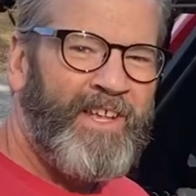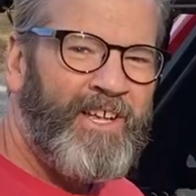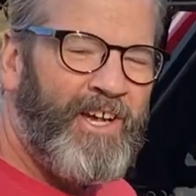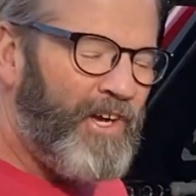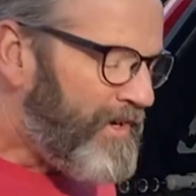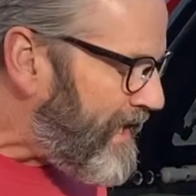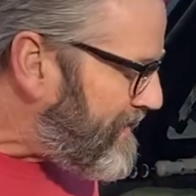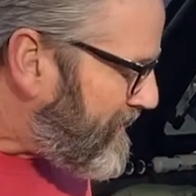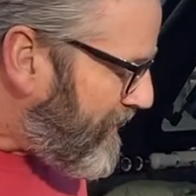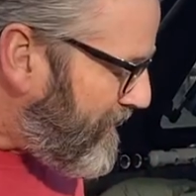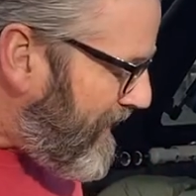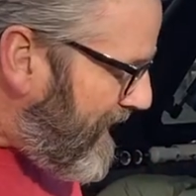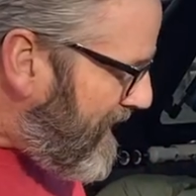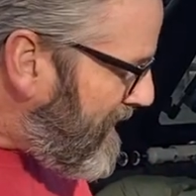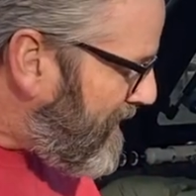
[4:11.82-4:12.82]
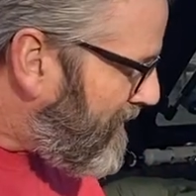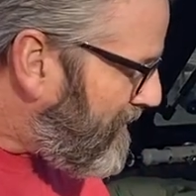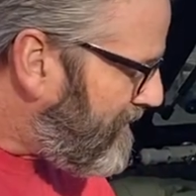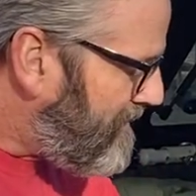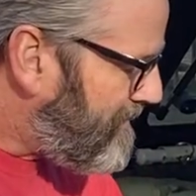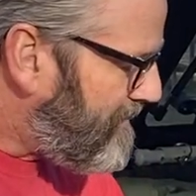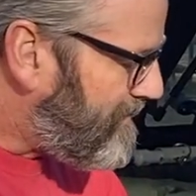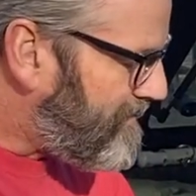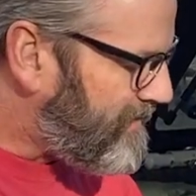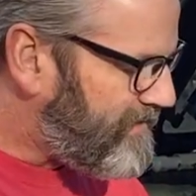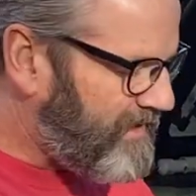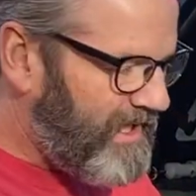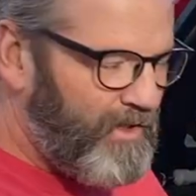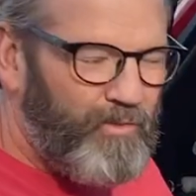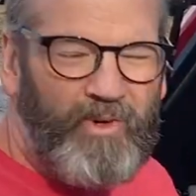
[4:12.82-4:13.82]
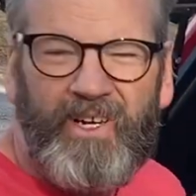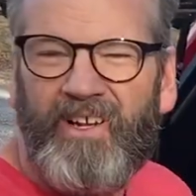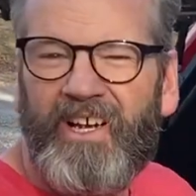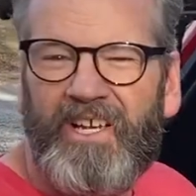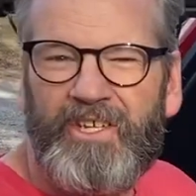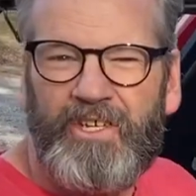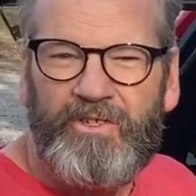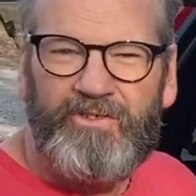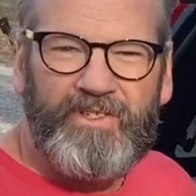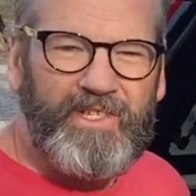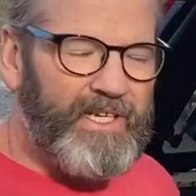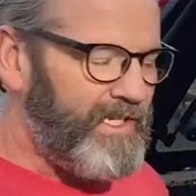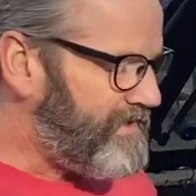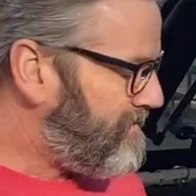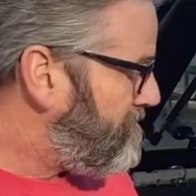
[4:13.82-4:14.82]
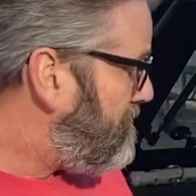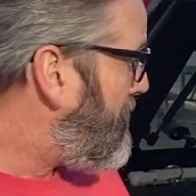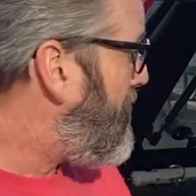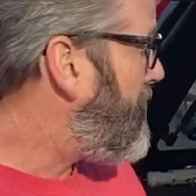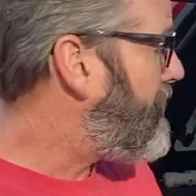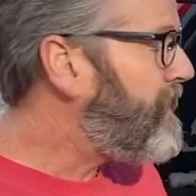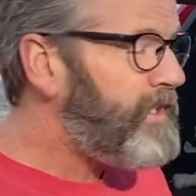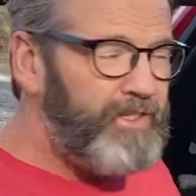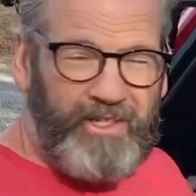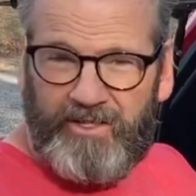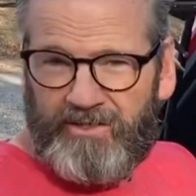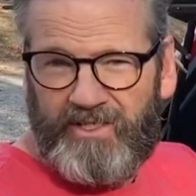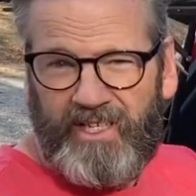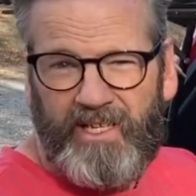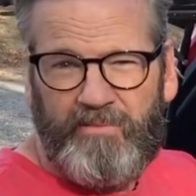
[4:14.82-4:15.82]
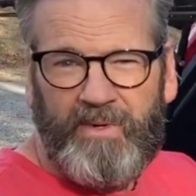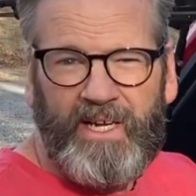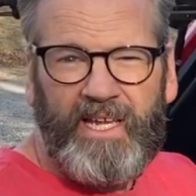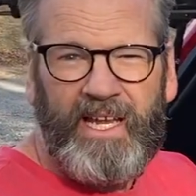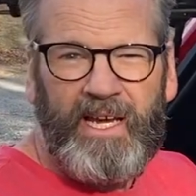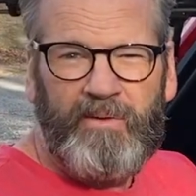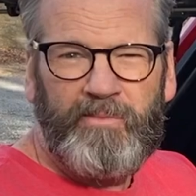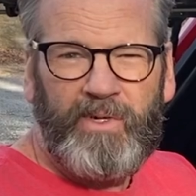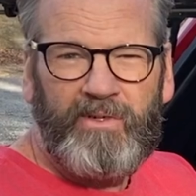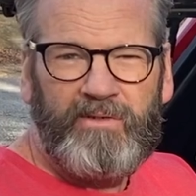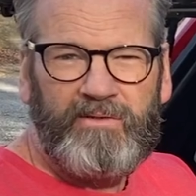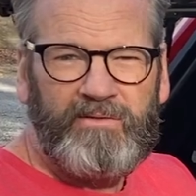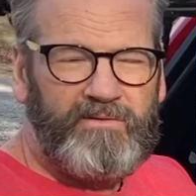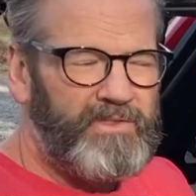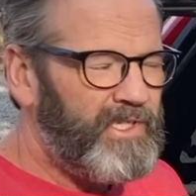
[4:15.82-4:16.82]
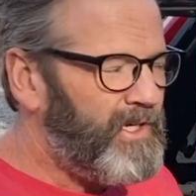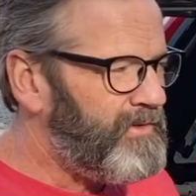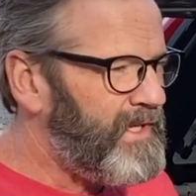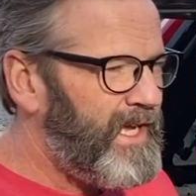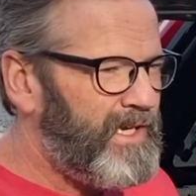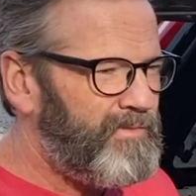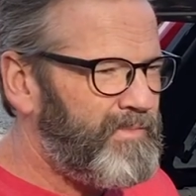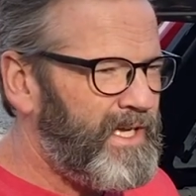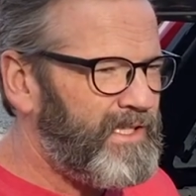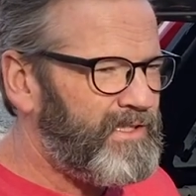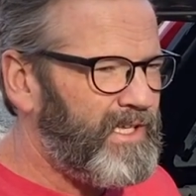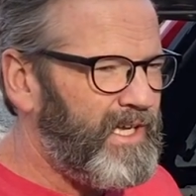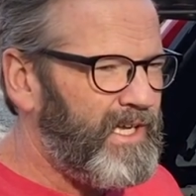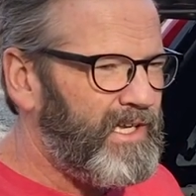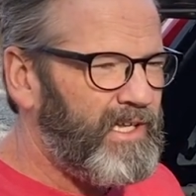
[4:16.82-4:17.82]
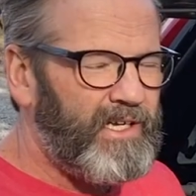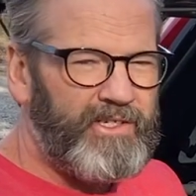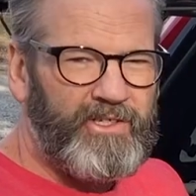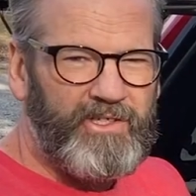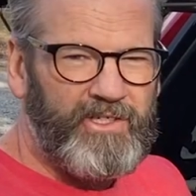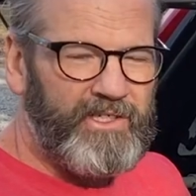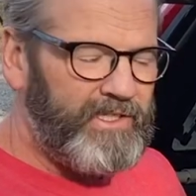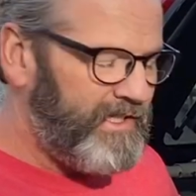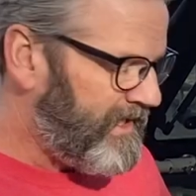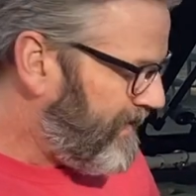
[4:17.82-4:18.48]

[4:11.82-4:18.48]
Okay, so now it's like, where do I use this? Well, I could use it in my camper. No doubt about that, I could.